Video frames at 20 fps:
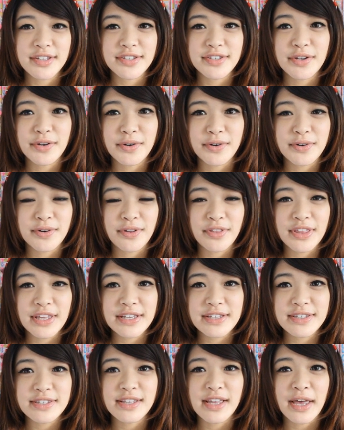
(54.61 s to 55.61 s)
So
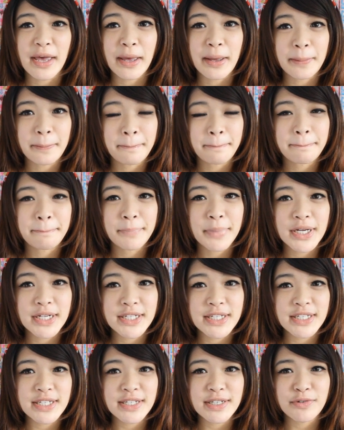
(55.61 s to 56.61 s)
things like
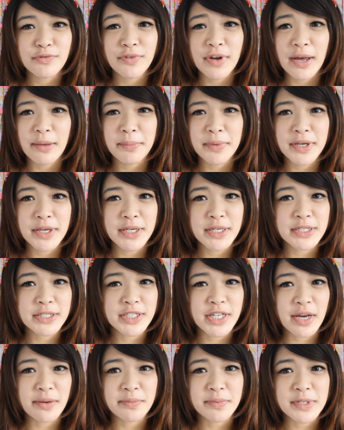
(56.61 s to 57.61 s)
bunny, rabbit,
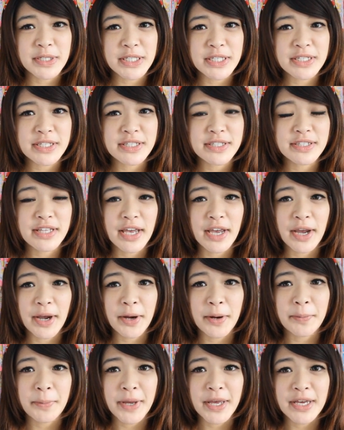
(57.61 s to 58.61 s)
Japanese,
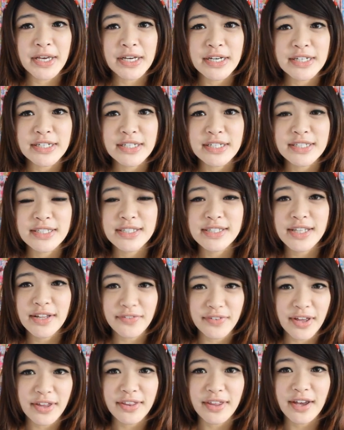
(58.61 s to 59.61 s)
hairband,
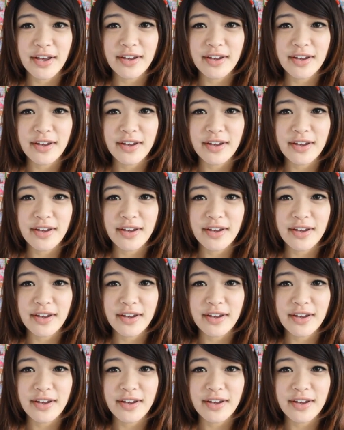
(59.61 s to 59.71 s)
stuff like